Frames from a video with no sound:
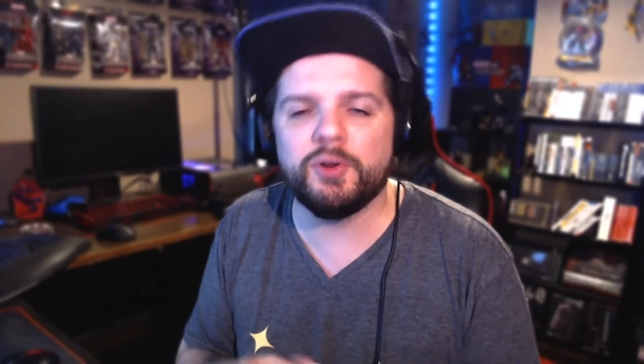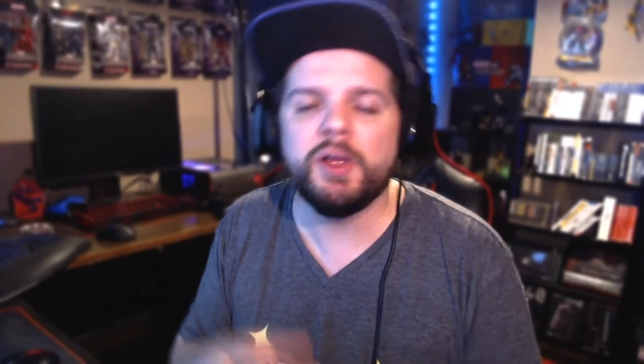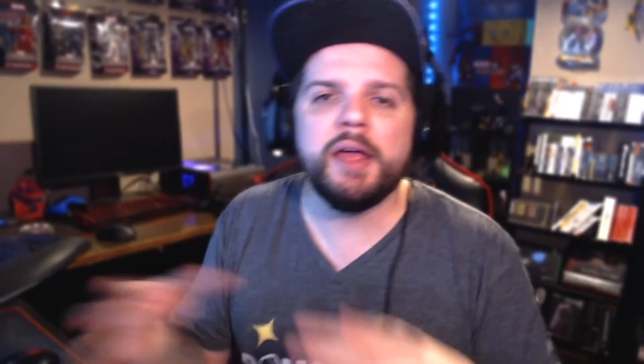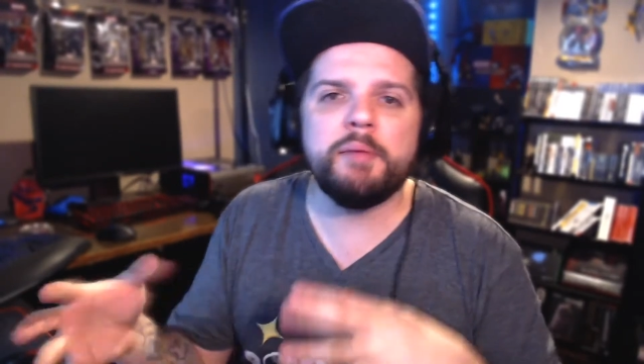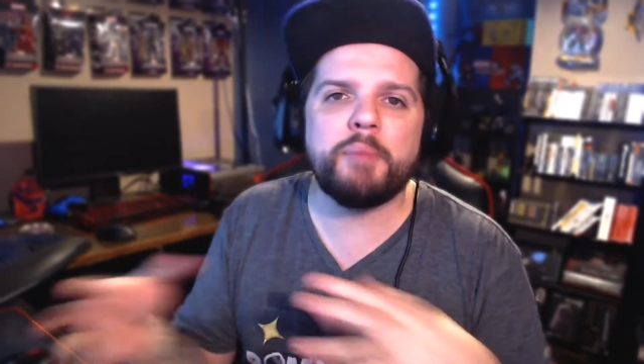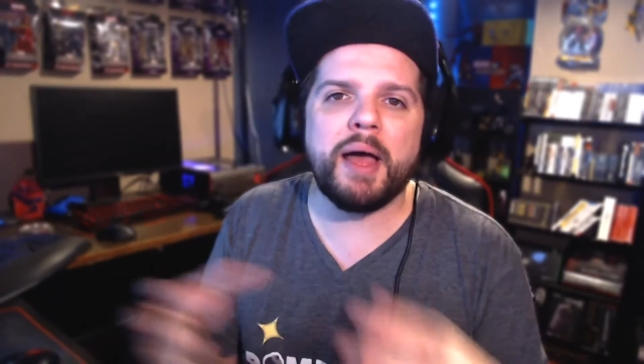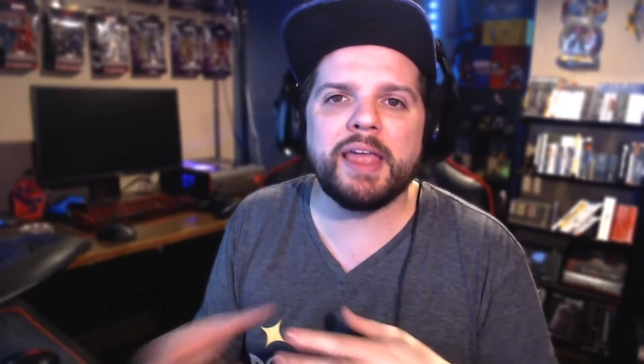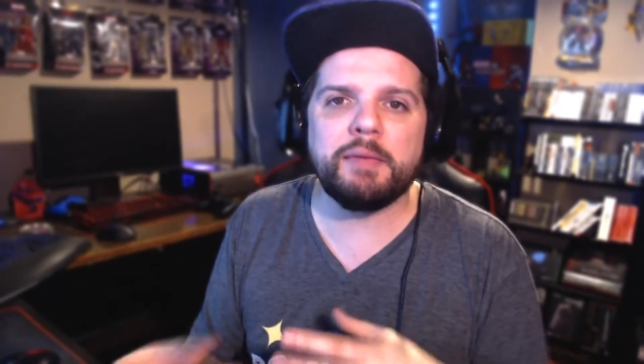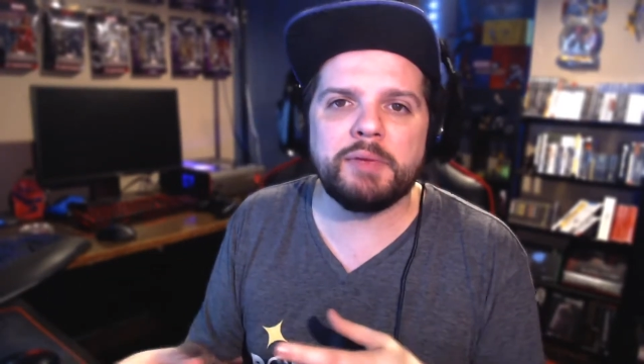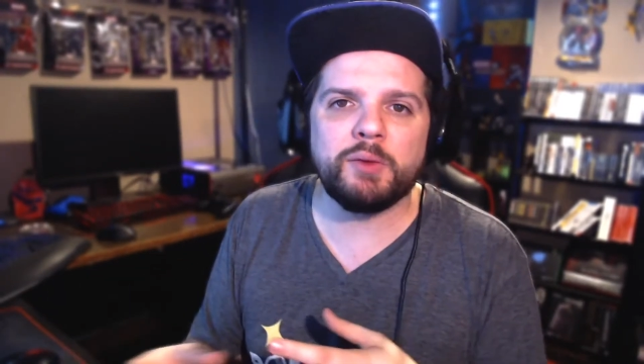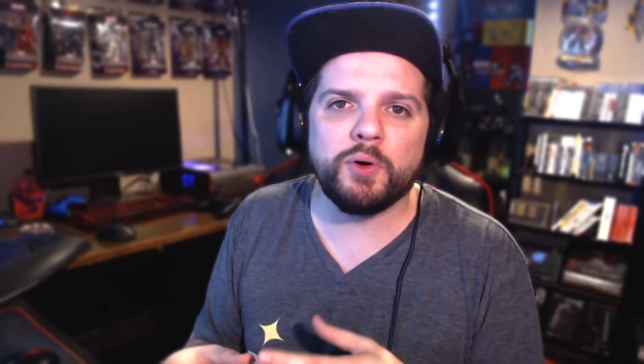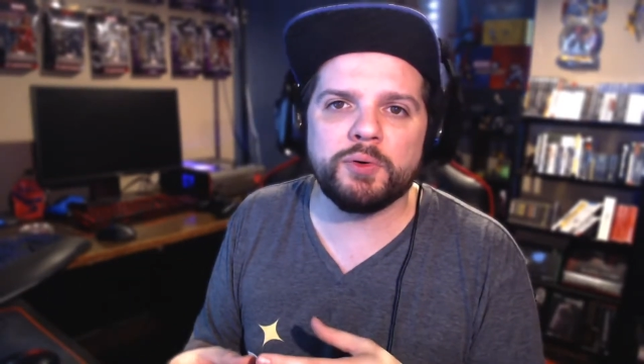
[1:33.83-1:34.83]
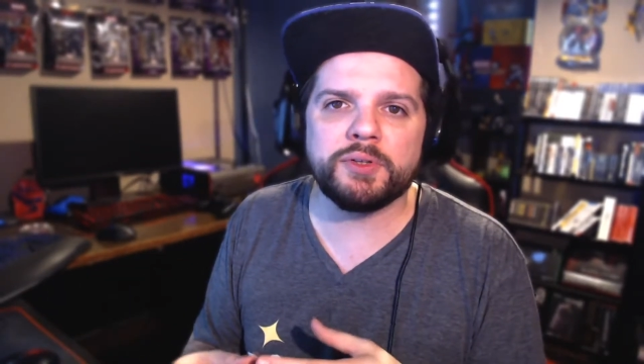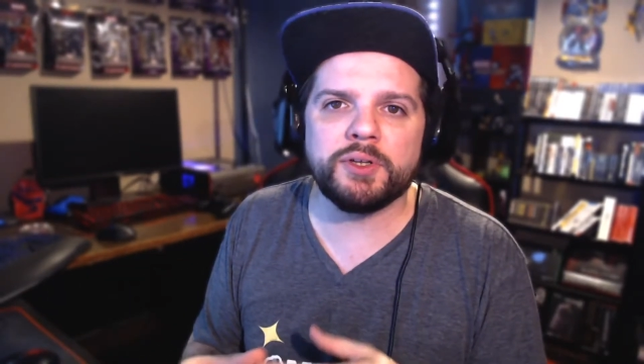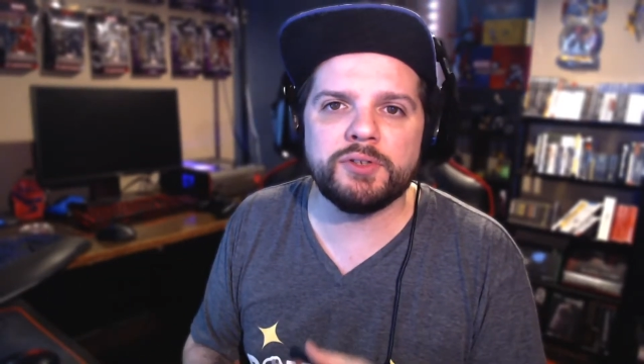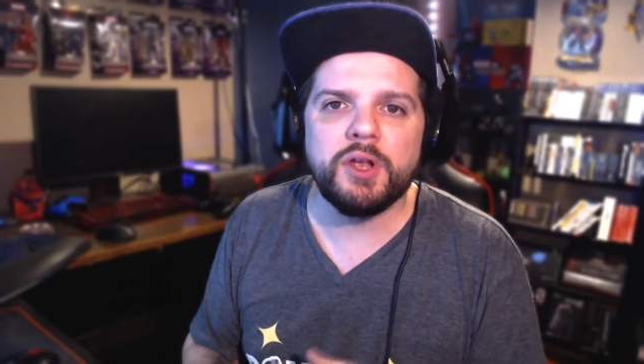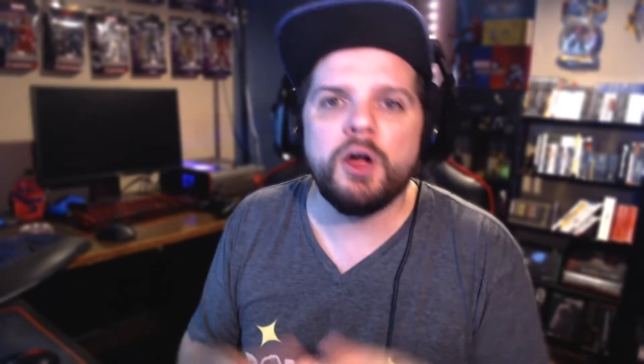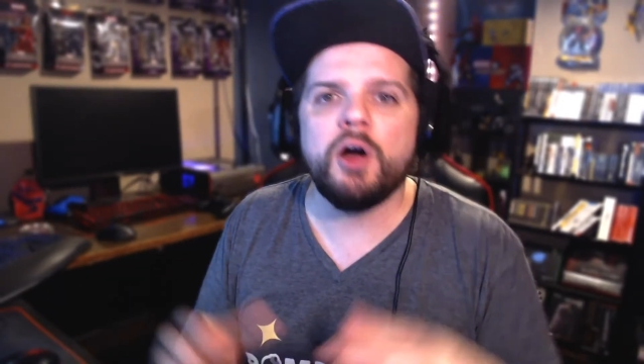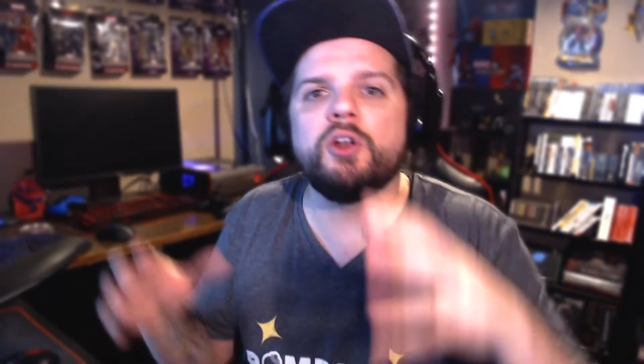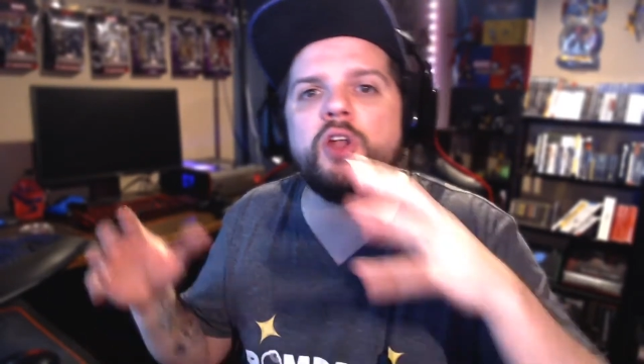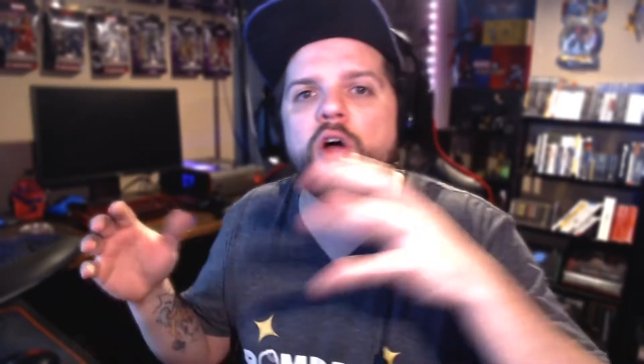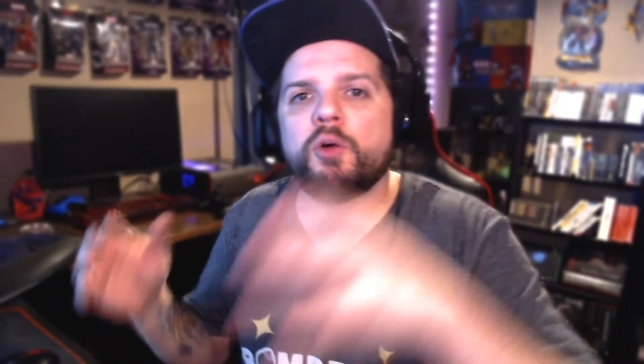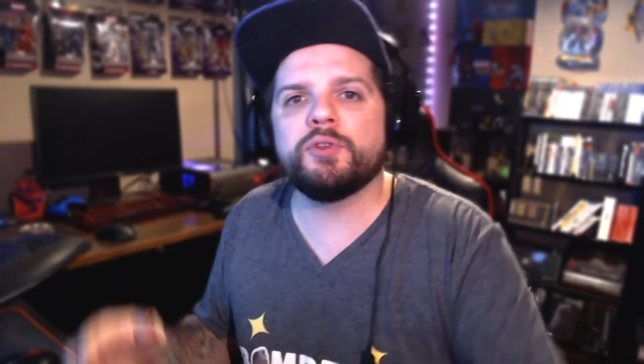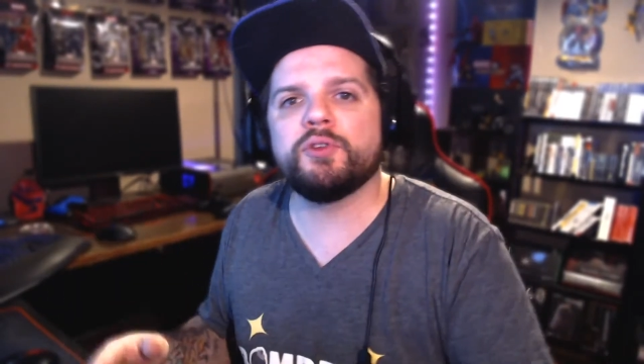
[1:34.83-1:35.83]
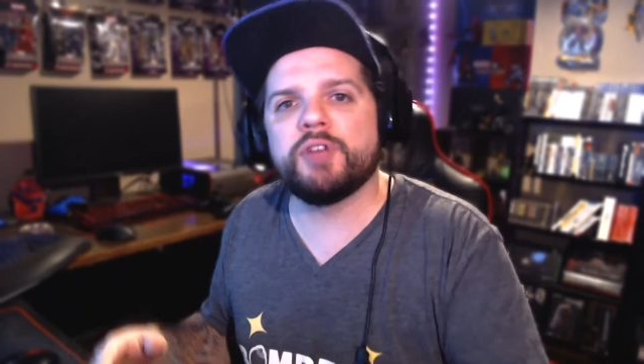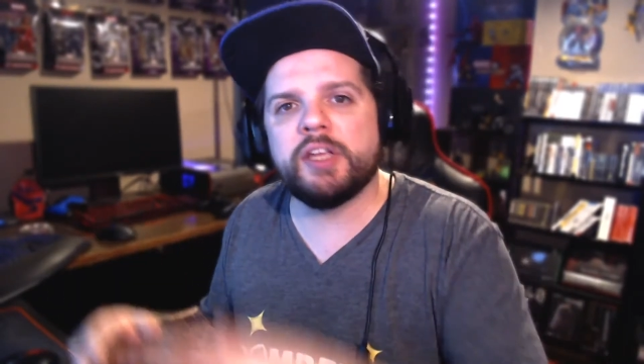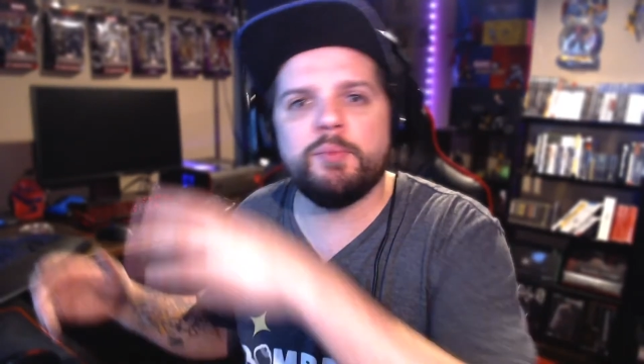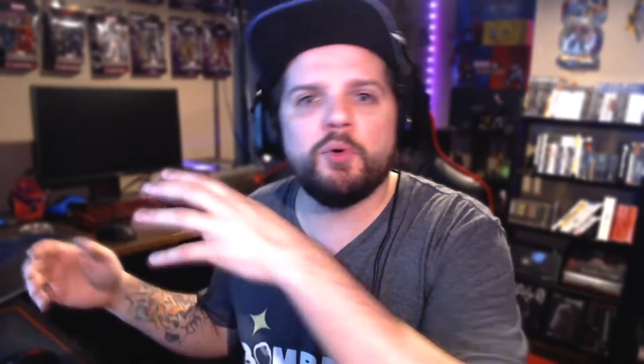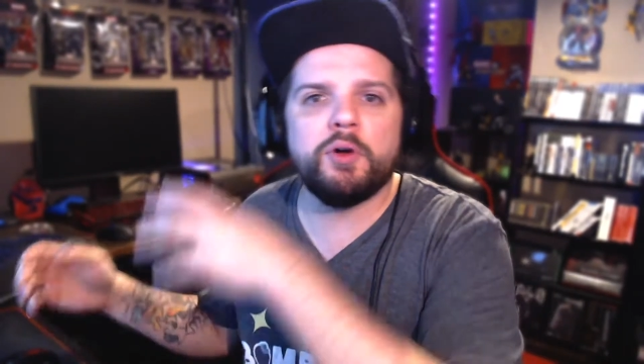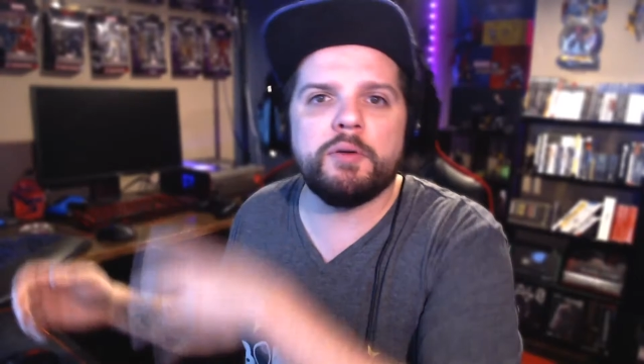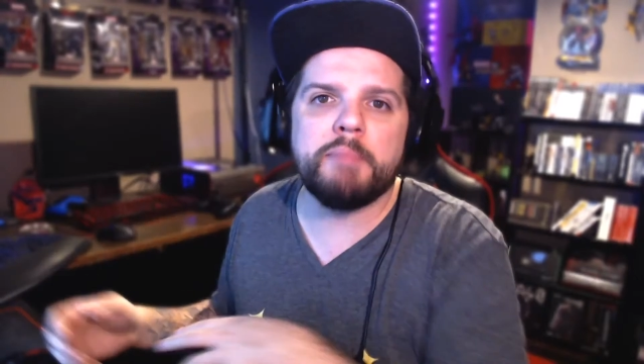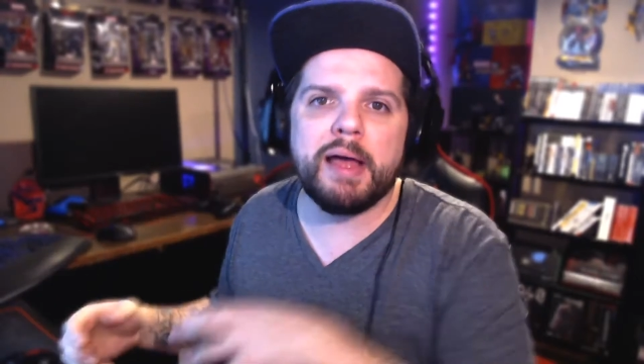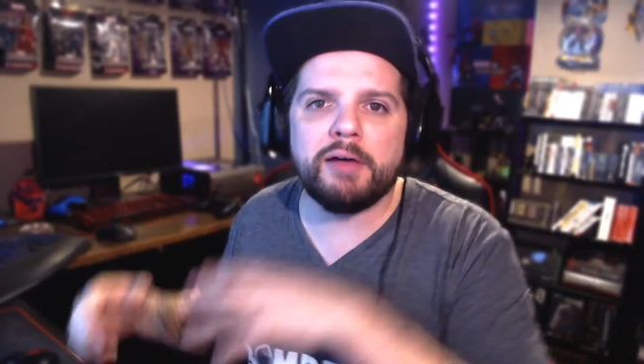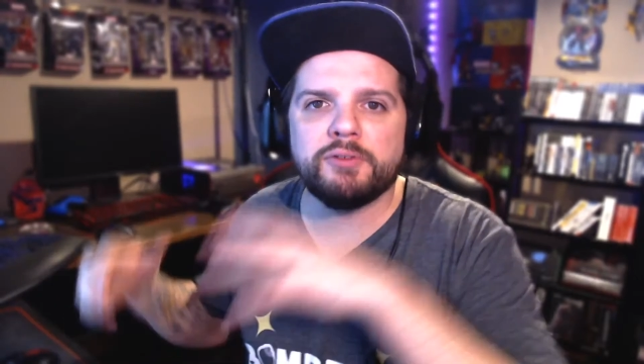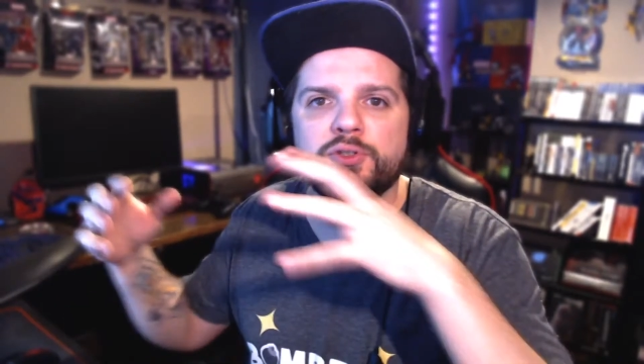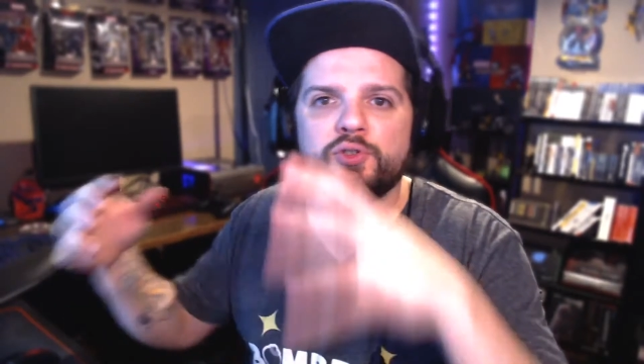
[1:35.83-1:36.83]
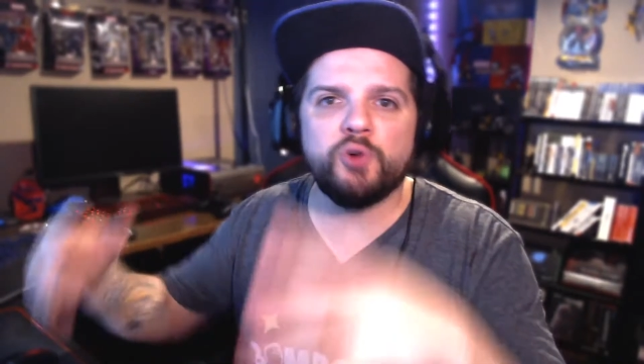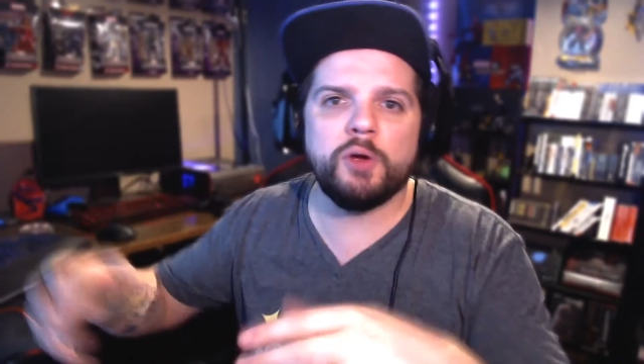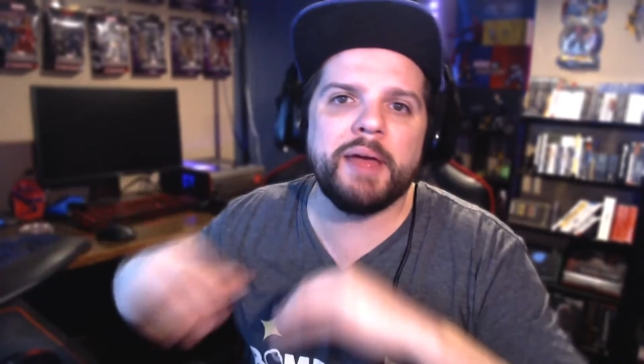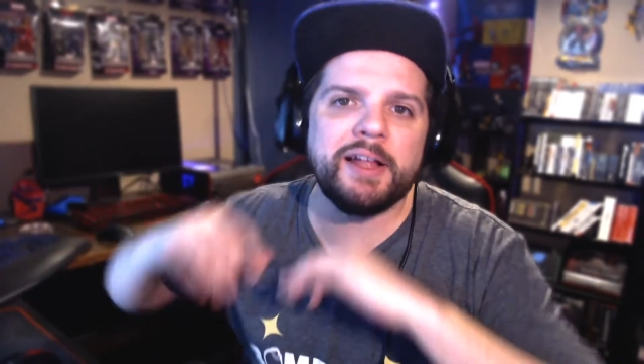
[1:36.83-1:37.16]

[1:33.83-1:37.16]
and PyGame can work with those along with your keyboard, mouse, joypads,